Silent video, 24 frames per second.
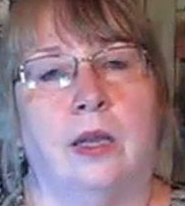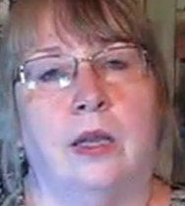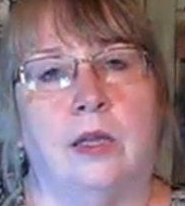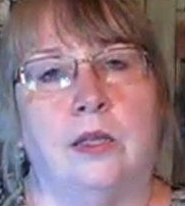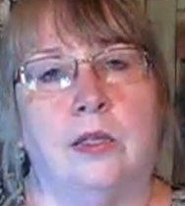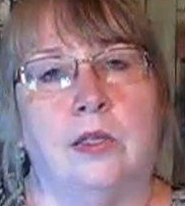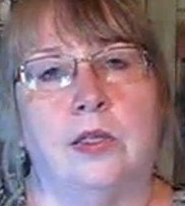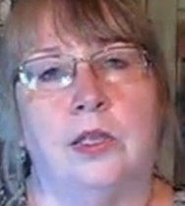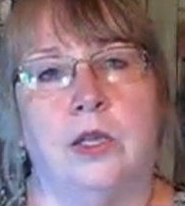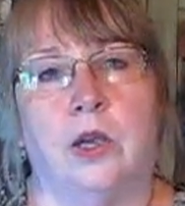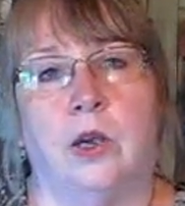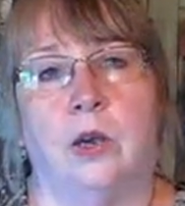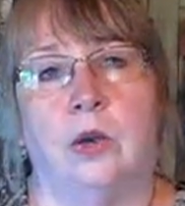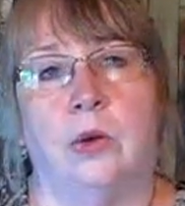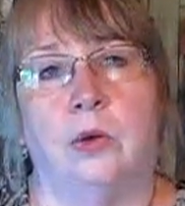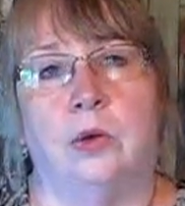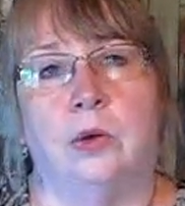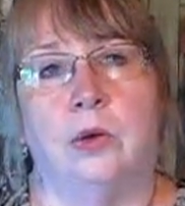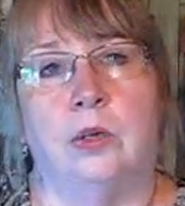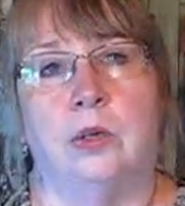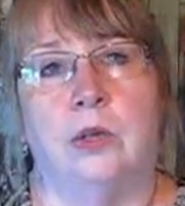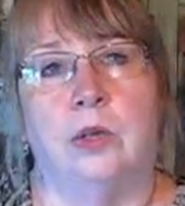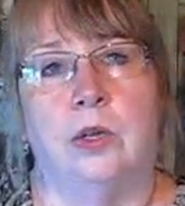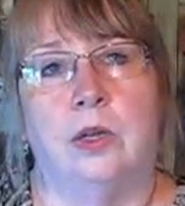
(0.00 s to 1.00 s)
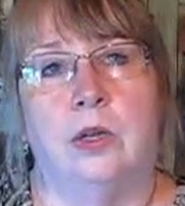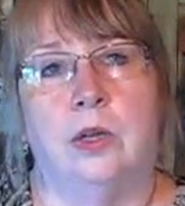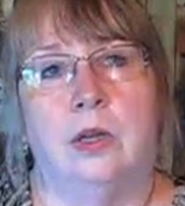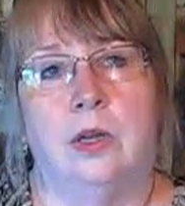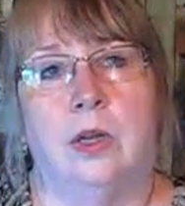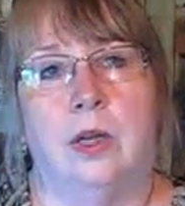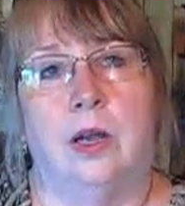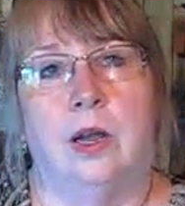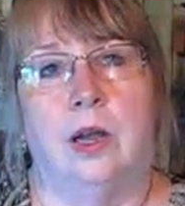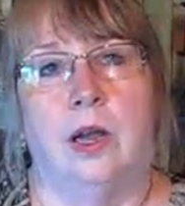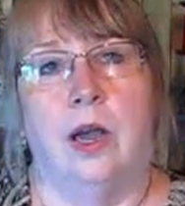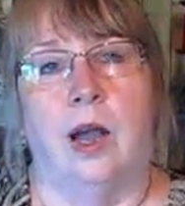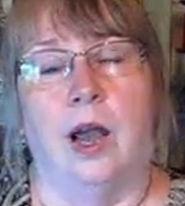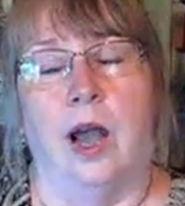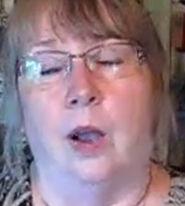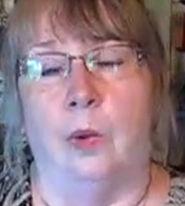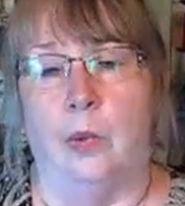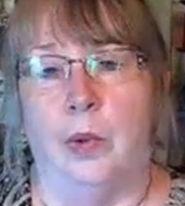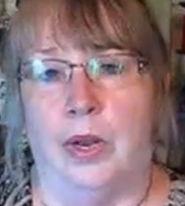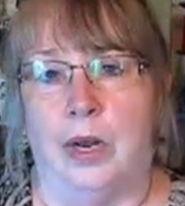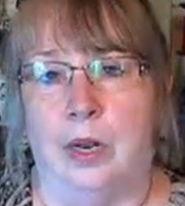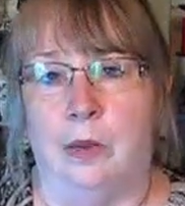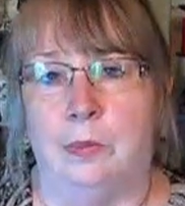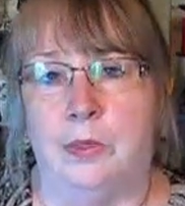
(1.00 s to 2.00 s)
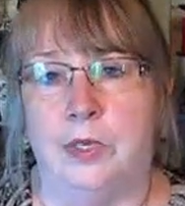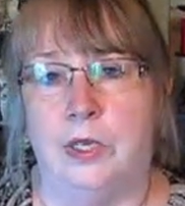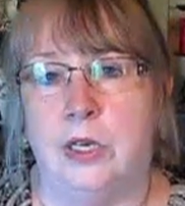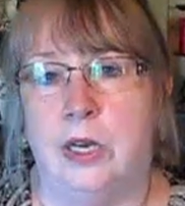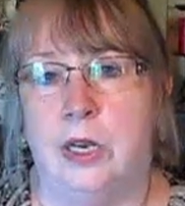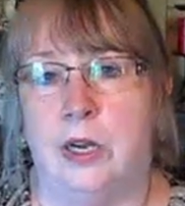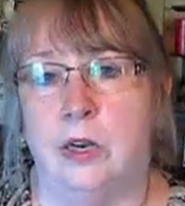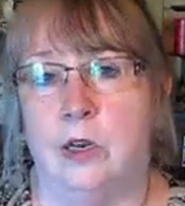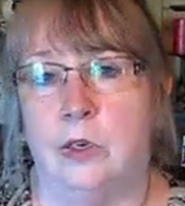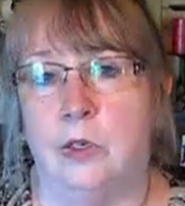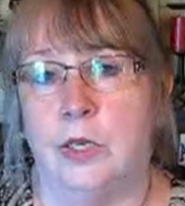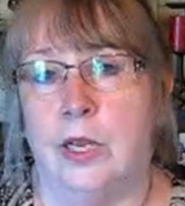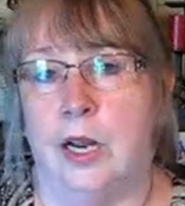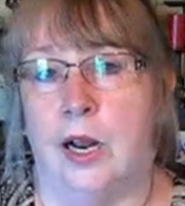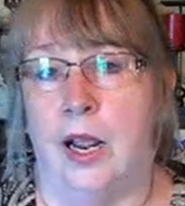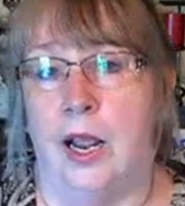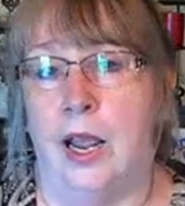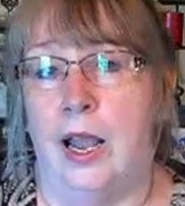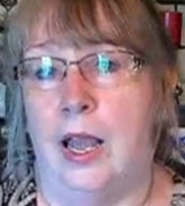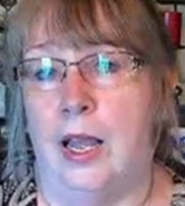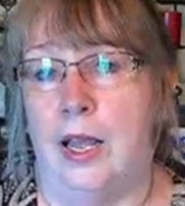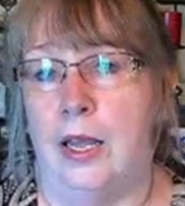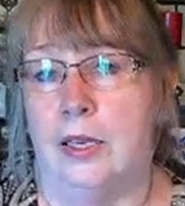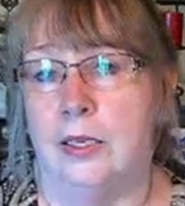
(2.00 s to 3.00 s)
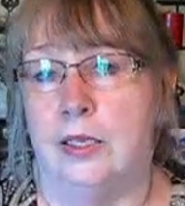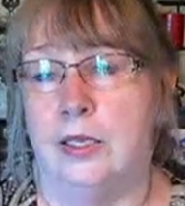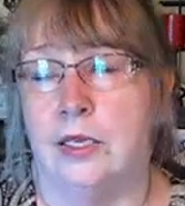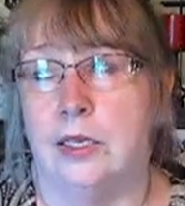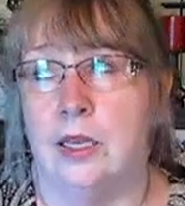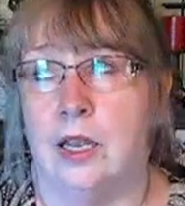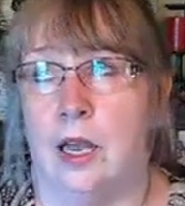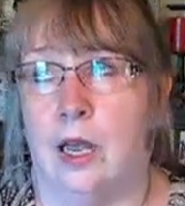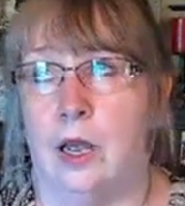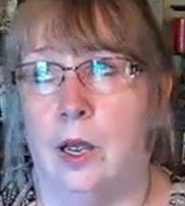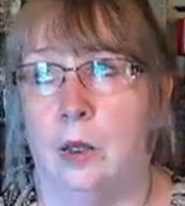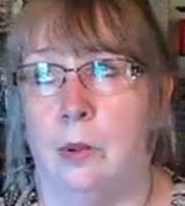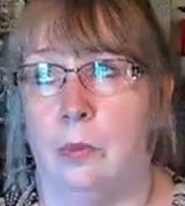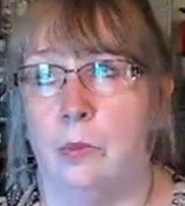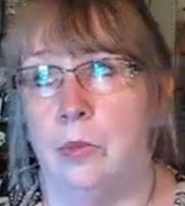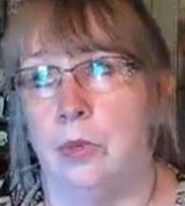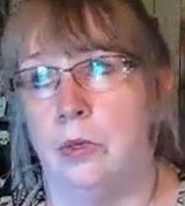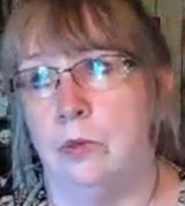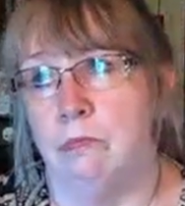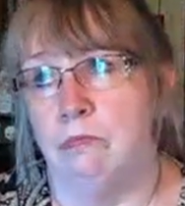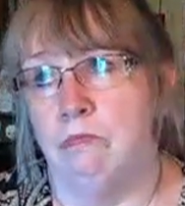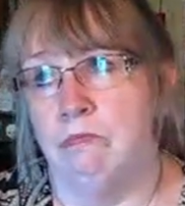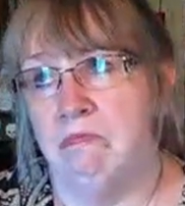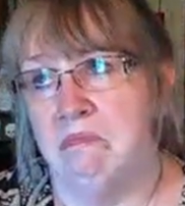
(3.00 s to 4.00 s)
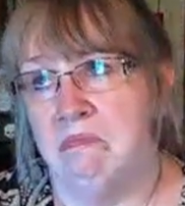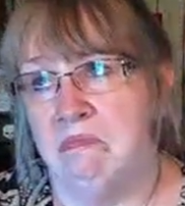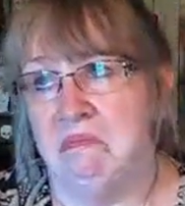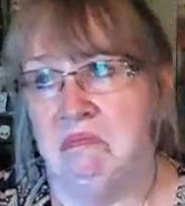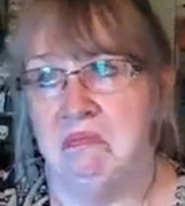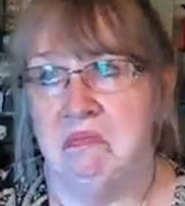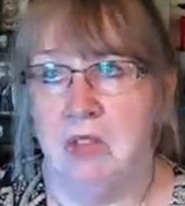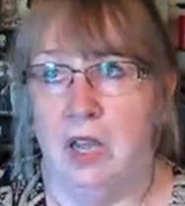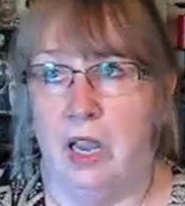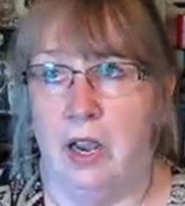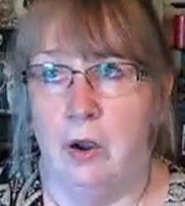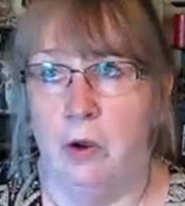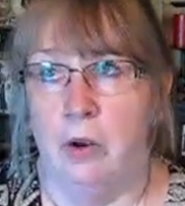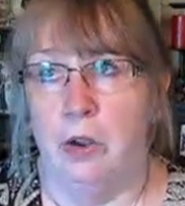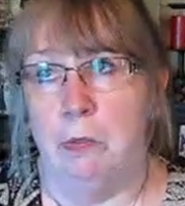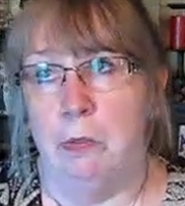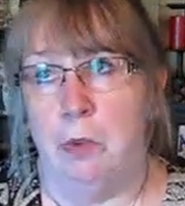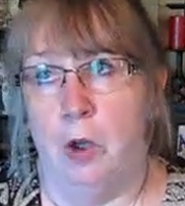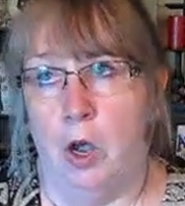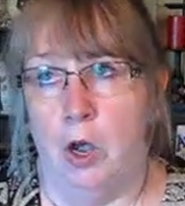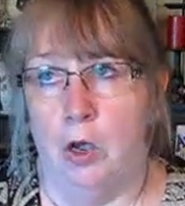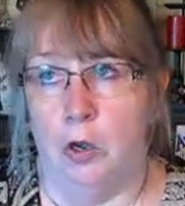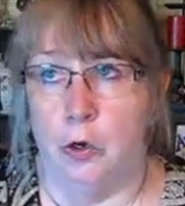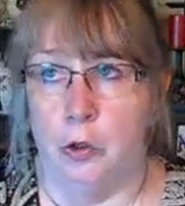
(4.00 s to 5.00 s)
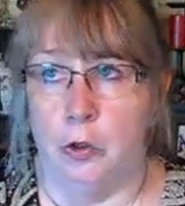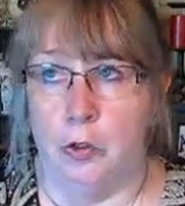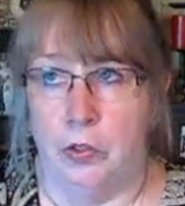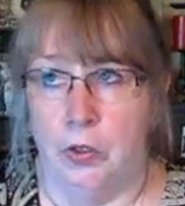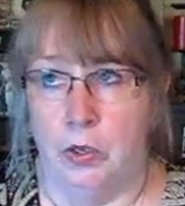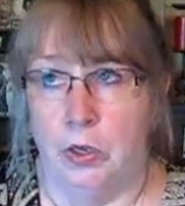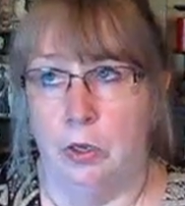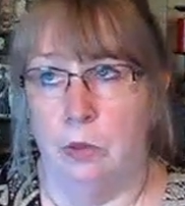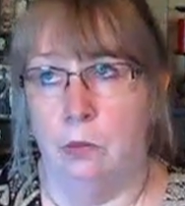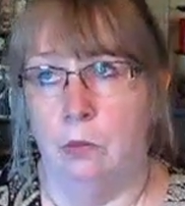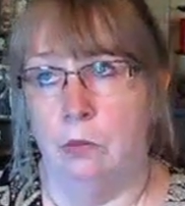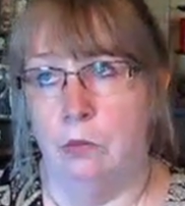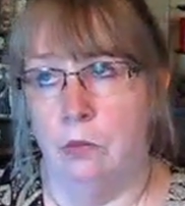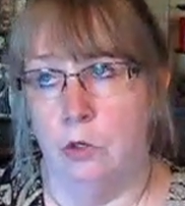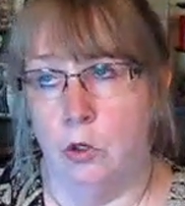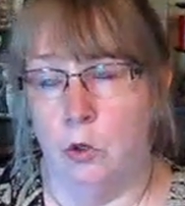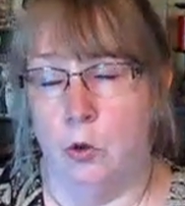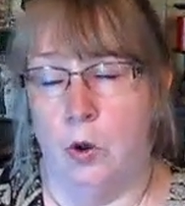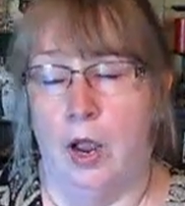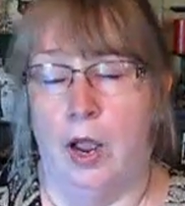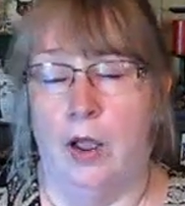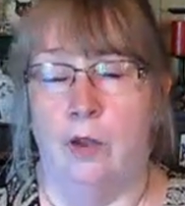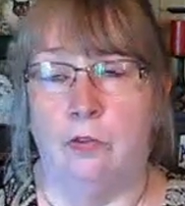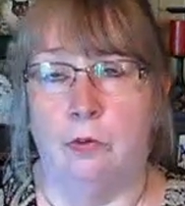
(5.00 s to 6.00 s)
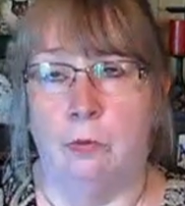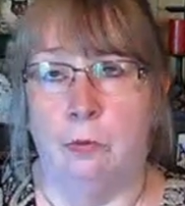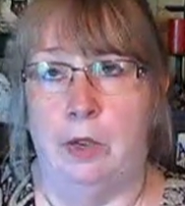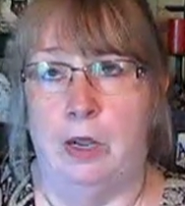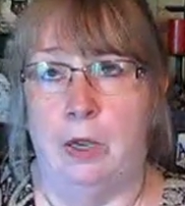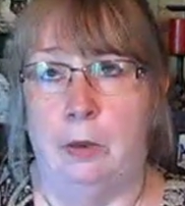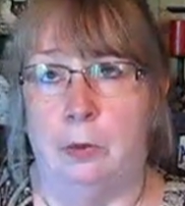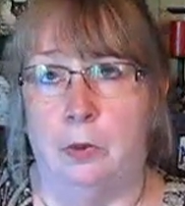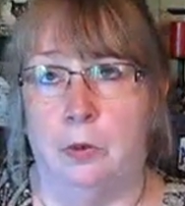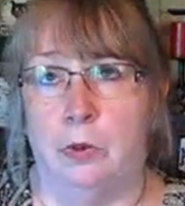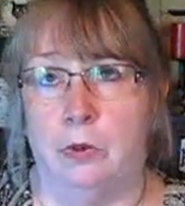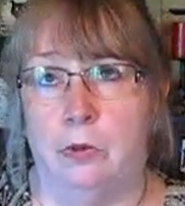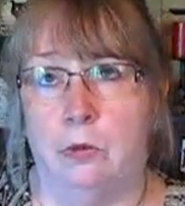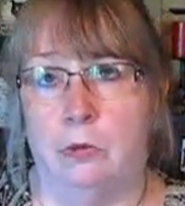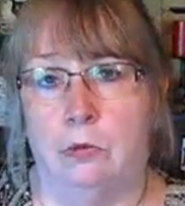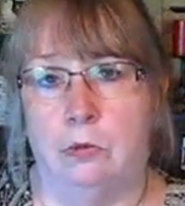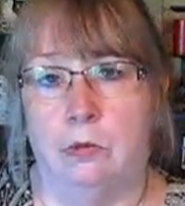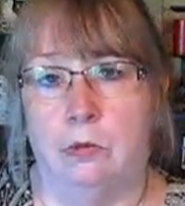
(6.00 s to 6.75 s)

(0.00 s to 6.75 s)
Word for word: So I went upstairs and I had some Harry Potter themed craft paper.